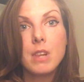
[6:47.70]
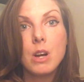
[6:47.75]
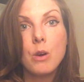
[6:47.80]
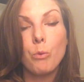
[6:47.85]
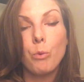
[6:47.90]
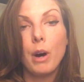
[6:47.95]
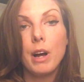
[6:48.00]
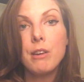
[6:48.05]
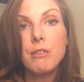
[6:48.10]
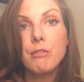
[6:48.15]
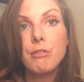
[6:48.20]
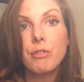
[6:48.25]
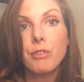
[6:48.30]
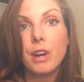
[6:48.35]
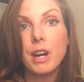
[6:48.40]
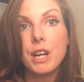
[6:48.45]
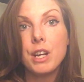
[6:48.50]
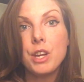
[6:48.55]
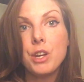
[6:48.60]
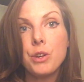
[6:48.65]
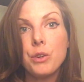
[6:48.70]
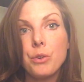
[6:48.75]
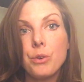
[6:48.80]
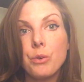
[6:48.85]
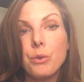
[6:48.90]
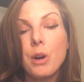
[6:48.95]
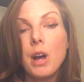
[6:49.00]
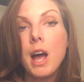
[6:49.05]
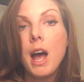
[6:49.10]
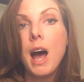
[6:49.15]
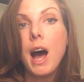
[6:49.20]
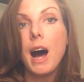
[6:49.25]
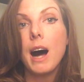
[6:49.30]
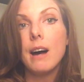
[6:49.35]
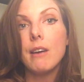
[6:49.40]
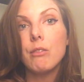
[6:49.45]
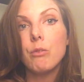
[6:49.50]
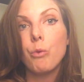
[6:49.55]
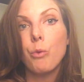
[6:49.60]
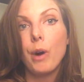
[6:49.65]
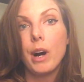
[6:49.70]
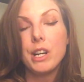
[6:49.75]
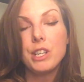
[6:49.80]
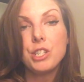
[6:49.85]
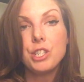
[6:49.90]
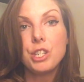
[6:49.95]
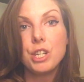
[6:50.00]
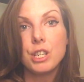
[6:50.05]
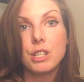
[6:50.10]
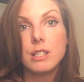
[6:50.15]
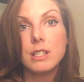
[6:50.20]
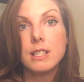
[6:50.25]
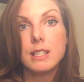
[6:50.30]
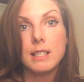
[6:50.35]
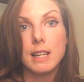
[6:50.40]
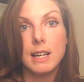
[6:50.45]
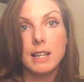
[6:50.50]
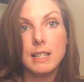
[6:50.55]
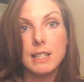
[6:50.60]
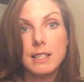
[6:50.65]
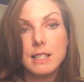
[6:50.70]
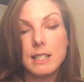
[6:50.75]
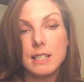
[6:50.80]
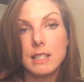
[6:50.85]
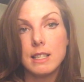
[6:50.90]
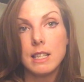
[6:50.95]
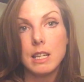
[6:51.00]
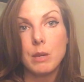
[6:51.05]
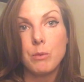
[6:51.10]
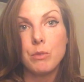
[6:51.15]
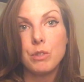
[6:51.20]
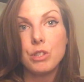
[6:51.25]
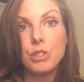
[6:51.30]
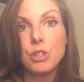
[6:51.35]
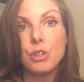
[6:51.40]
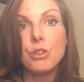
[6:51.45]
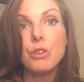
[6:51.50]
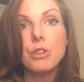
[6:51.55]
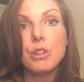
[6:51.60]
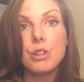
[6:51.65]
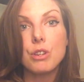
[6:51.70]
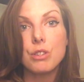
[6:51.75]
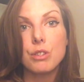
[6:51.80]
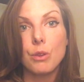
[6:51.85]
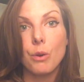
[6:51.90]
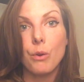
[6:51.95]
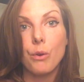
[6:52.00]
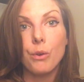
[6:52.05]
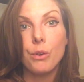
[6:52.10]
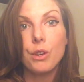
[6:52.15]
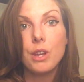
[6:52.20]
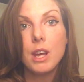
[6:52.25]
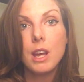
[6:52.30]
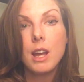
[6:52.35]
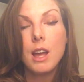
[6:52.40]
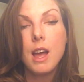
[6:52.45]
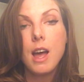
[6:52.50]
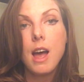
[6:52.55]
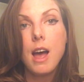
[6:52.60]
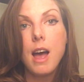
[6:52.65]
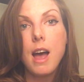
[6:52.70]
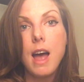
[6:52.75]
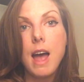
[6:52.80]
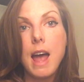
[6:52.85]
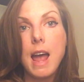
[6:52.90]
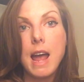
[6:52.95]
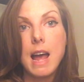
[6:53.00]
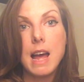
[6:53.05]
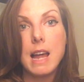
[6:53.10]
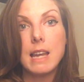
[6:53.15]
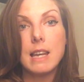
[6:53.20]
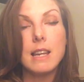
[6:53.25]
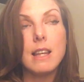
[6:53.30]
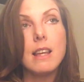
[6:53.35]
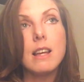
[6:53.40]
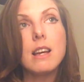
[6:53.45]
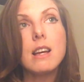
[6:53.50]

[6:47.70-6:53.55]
One friend who I've watched her son since he was 2 years old, and